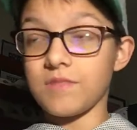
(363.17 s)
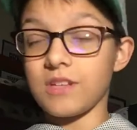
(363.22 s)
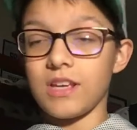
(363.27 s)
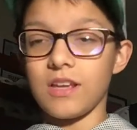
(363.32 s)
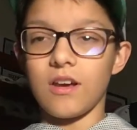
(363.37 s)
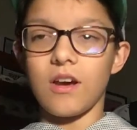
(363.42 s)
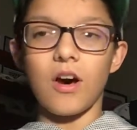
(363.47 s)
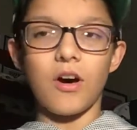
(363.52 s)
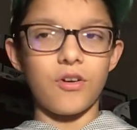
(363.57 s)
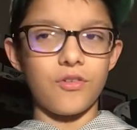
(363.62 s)

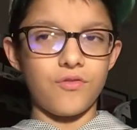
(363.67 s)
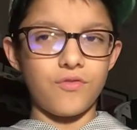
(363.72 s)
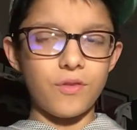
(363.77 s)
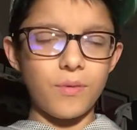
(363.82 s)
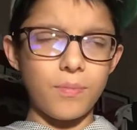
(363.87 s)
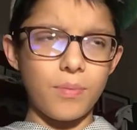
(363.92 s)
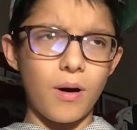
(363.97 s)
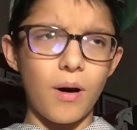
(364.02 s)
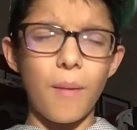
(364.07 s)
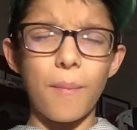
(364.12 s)
college
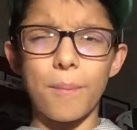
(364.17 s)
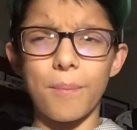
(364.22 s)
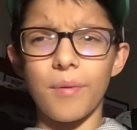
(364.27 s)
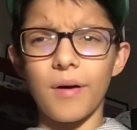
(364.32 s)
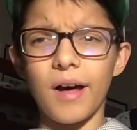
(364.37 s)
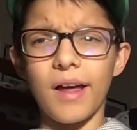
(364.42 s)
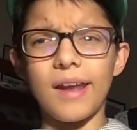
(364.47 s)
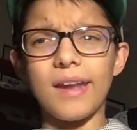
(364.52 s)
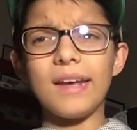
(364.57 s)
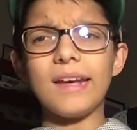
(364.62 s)
football,
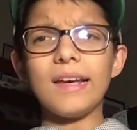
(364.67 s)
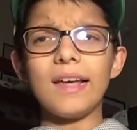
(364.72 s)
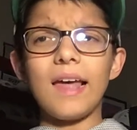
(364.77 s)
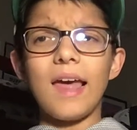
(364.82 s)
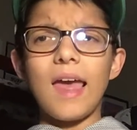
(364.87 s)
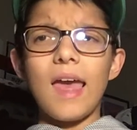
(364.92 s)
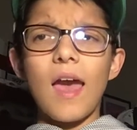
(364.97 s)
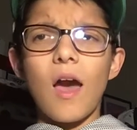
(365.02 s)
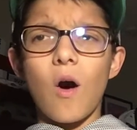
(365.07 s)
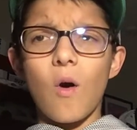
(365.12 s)
but
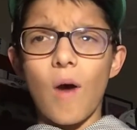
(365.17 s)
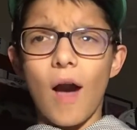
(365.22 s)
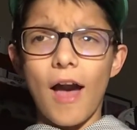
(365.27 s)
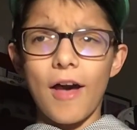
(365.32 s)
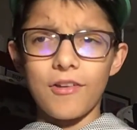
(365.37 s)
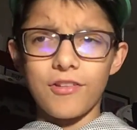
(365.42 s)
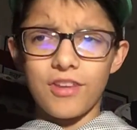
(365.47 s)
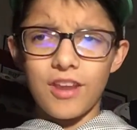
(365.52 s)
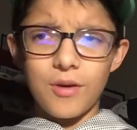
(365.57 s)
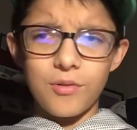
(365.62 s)

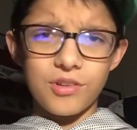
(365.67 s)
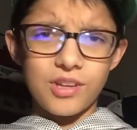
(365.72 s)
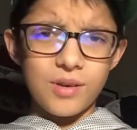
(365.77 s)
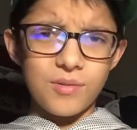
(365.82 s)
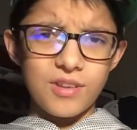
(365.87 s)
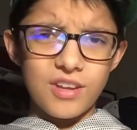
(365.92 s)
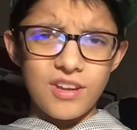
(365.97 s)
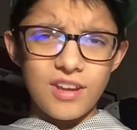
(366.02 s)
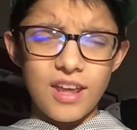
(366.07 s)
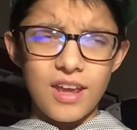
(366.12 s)
Ohio State was able
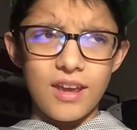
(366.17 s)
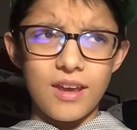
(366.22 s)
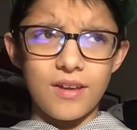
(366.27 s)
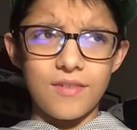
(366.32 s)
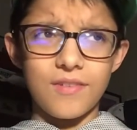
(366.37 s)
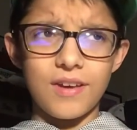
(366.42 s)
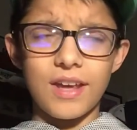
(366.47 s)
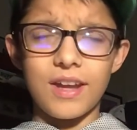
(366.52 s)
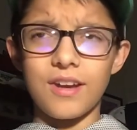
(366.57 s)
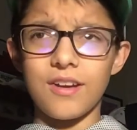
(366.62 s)
to take
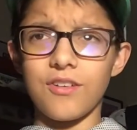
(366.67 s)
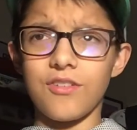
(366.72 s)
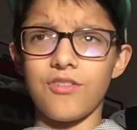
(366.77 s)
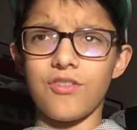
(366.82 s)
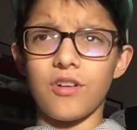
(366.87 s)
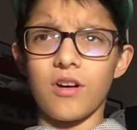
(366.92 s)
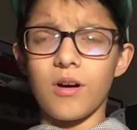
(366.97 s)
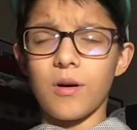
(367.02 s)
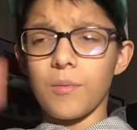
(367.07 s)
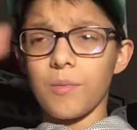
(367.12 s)
advantage
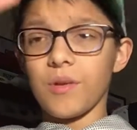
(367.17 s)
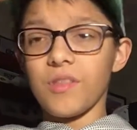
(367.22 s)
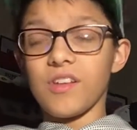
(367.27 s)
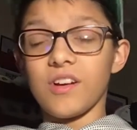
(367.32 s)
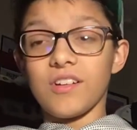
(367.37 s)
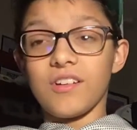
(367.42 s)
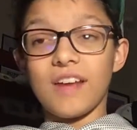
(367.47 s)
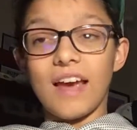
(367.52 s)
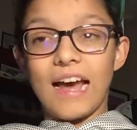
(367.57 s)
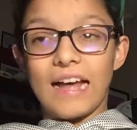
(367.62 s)
with
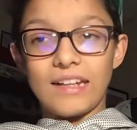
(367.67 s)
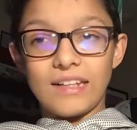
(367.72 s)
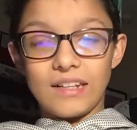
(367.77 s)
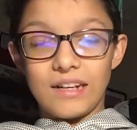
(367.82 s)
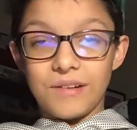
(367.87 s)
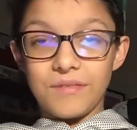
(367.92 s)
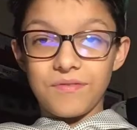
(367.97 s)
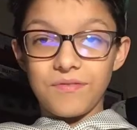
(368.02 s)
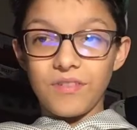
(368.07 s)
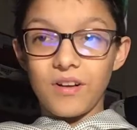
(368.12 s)
their talent
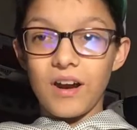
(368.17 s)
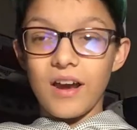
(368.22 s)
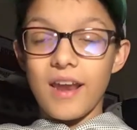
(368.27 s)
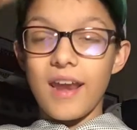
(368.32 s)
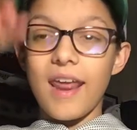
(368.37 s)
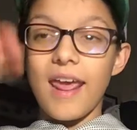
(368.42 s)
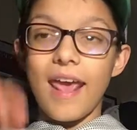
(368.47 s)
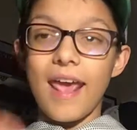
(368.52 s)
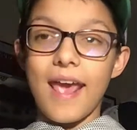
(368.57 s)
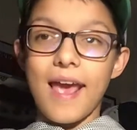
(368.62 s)
up front,
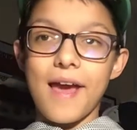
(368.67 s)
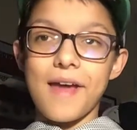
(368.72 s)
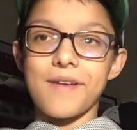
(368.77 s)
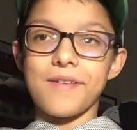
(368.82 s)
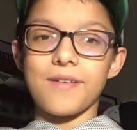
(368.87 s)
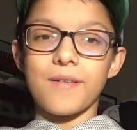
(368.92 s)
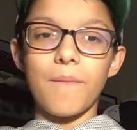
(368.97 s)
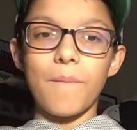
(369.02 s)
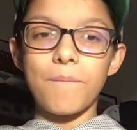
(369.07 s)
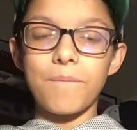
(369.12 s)

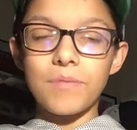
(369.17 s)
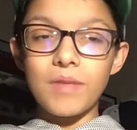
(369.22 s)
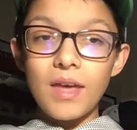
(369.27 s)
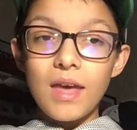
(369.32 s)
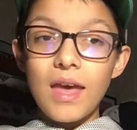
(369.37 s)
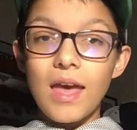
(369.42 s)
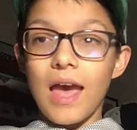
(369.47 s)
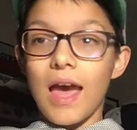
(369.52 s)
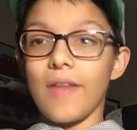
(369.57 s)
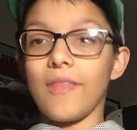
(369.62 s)
and
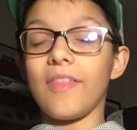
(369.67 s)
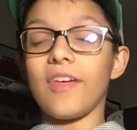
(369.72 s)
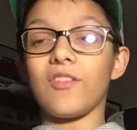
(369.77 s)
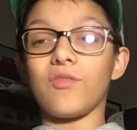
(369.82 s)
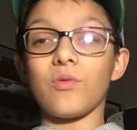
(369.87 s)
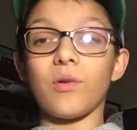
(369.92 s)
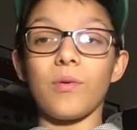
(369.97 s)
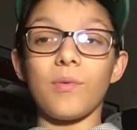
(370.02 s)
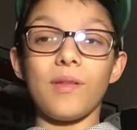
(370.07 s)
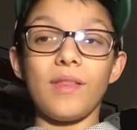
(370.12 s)
I think that's
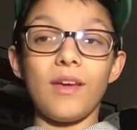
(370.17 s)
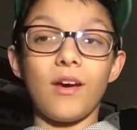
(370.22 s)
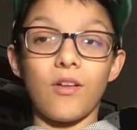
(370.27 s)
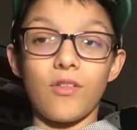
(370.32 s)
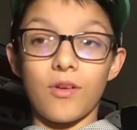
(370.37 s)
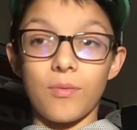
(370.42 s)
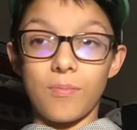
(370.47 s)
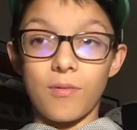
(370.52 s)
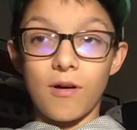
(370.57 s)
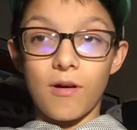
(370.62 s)
where really all
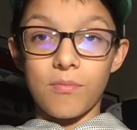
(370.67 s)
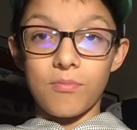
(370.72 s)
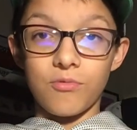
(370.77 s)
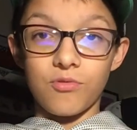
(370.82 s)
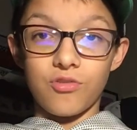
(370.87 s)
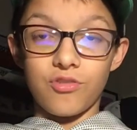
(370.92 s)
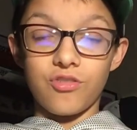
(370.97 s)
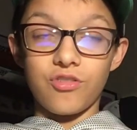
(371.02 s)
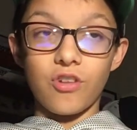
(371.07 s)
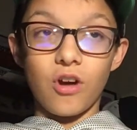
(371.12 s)
their problems
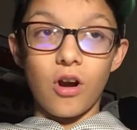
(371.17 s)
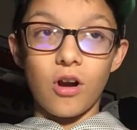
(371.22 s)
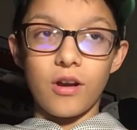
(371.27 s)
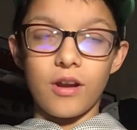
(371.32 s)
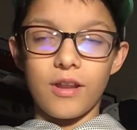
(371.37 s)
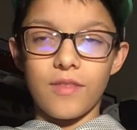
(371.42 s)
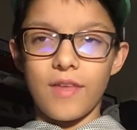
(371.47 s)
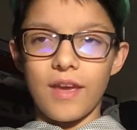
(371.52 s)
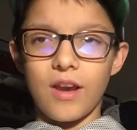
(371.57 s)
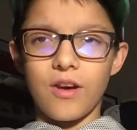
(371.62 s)

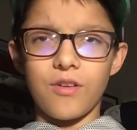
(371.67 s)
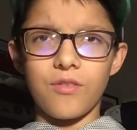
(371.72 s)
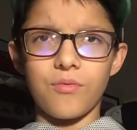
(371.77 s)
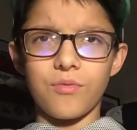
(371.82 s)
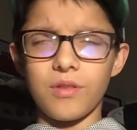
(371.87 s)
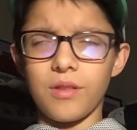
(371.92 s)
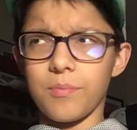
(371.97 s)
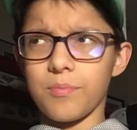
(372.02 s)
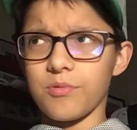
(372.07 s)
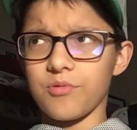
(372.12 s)
started. They couldn't
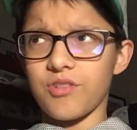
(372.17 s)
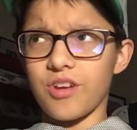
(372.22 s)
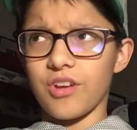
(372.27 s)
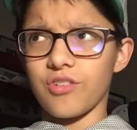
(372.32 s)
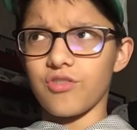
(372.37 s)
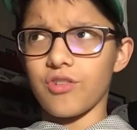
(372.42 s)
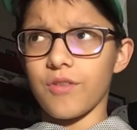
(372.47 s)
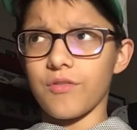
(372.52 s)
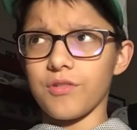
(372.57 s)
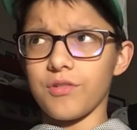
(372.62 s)
really
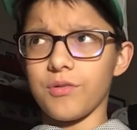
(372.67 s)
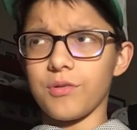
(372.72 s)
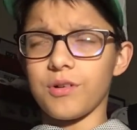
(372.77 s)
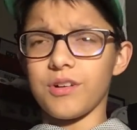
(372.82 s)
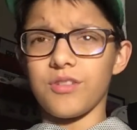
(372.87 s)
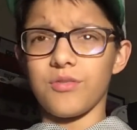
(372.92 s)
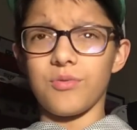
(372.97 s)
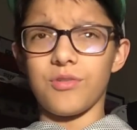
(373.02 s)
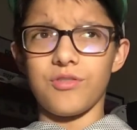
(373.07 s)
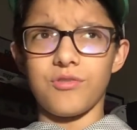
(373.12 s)
protect Trevor
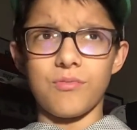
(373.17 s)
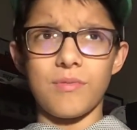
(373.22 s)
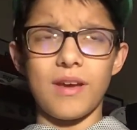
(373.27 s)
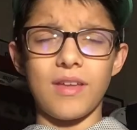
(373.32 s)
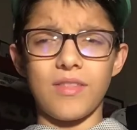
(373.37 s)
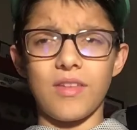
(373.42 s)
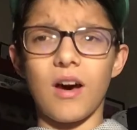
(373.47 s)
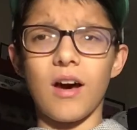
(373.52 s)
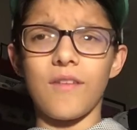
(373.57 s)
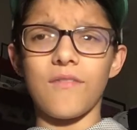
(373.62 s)
Lawrence, which made
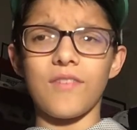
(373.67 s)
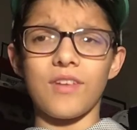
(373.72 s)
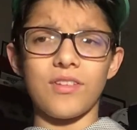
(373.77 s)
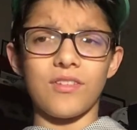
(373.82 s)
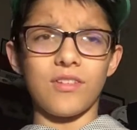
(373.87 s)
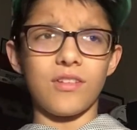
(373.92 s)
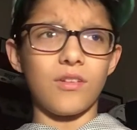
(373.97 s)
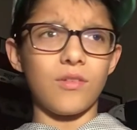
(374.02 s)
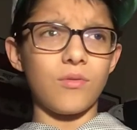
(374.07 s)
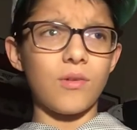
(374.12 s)
the offense
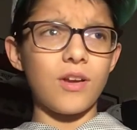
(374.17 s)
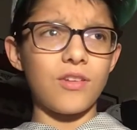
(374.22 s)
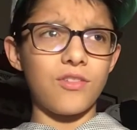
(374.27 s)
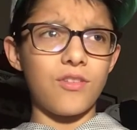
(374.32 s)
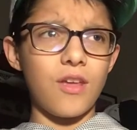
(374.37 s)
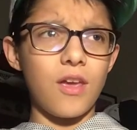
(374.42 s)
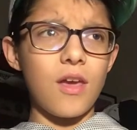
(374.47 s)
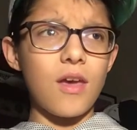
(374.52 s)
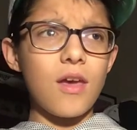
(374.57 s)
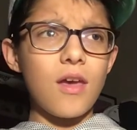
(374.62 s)
a little rusty.